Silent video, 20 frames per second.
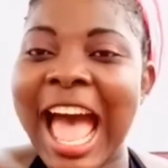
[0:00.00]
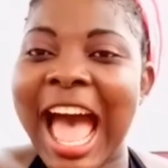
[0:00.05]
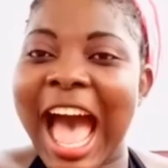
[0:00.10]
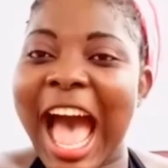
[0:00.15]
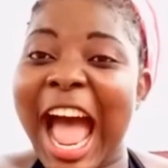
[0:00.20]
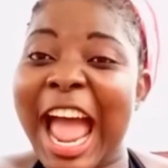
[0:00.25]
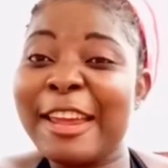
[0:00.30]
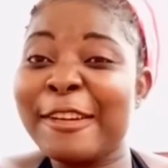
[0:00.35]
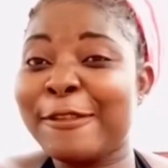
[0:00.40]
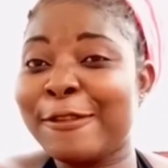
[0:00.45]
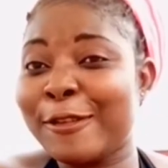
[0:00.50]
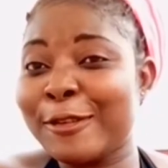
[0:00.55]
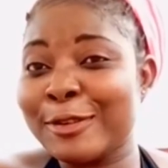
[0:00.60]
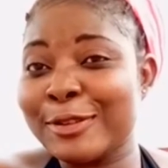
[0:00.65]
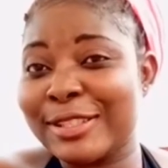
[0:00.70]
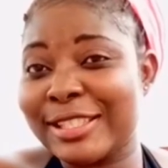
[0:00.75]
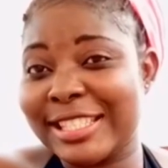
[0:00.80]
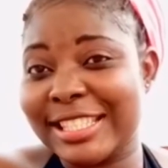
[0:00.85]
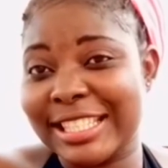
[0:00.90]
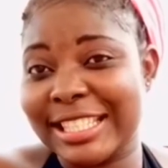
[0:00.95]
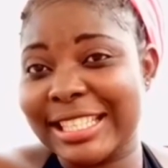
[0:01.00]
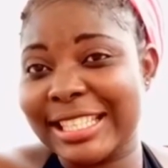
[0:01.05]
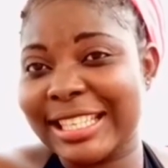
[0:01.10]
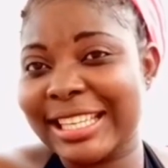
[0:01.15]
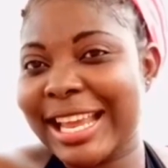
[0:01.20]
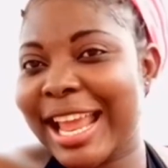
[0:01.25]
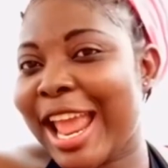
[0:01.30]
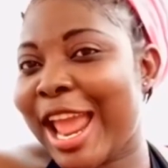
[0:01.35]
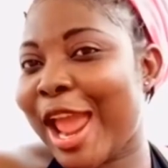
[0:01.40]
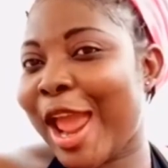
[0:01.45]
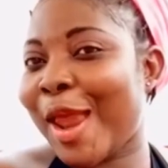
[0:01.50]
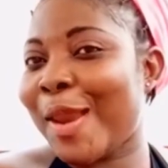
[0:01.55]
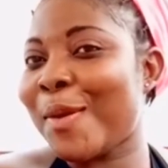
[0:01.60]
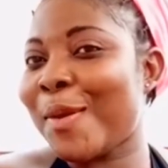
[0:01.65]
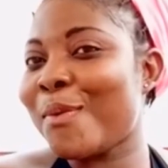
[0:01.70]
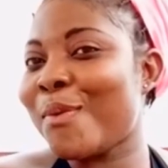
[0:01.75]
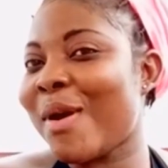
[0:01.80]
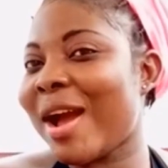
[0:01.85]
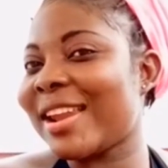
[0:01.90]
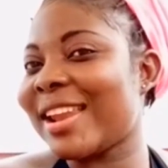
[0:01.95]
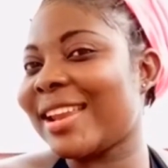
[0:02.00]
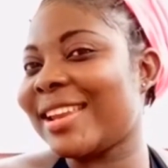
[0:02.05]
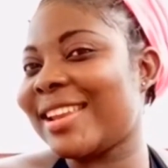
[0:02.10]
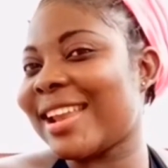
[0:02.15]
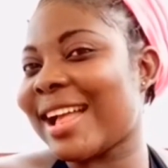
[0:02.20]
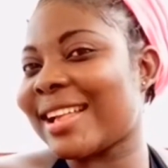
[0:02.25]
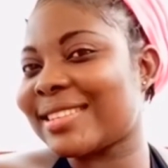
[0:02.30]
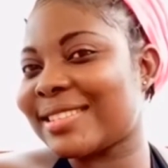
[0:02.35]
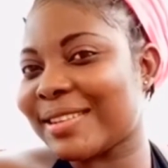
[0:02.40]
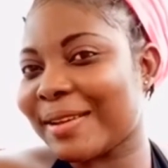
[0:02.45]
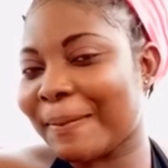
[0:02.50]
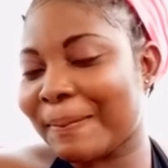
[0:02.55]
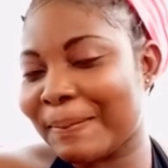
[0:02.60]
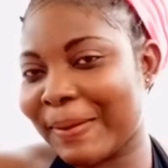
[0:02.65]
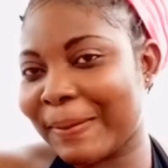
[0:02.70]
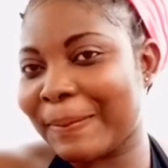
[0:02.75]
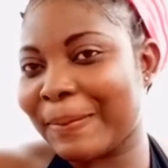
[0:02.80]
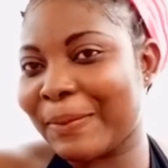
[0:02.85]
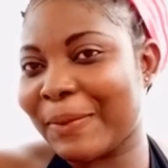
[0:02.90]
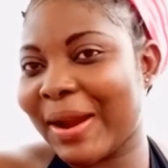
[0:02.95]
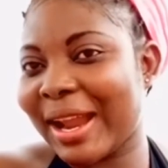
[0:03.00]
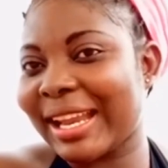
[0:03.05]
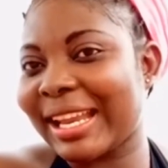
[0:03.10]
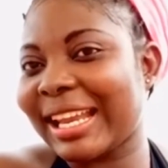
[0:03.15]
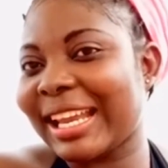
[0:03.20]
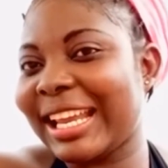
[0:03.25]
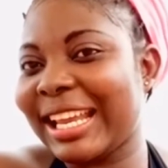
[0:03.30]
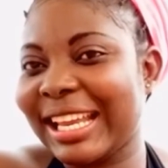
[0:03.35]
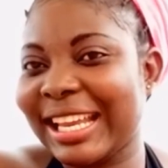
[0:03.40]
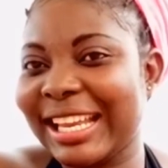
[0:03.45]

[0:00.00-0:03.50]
iPhones, and one of the assembly briar.